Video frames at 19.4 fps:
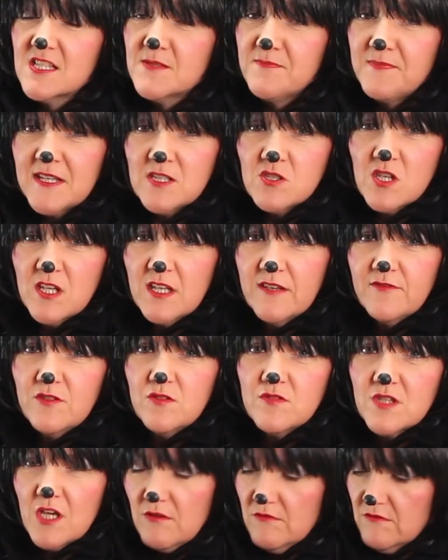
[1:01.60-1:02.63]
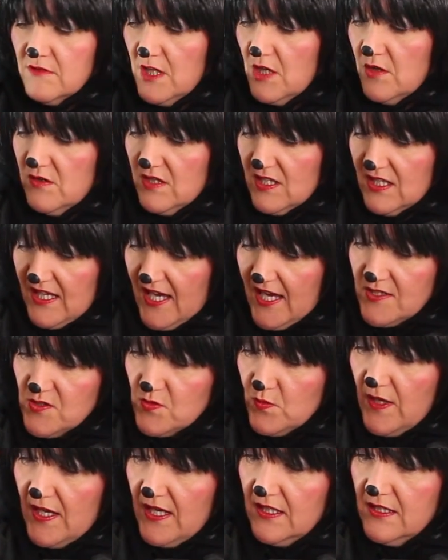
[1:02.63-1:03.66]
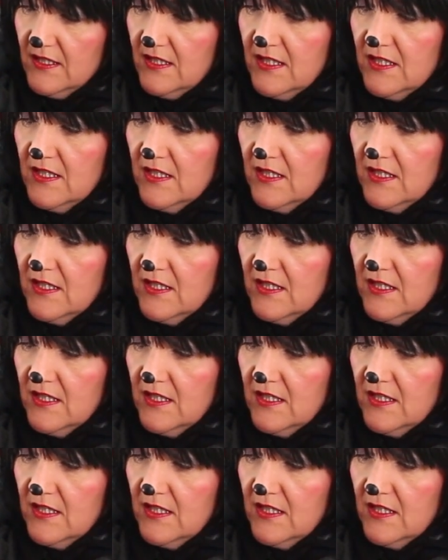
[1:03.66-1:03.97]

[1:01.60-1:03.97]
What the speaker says: especially if you don't know the cat well.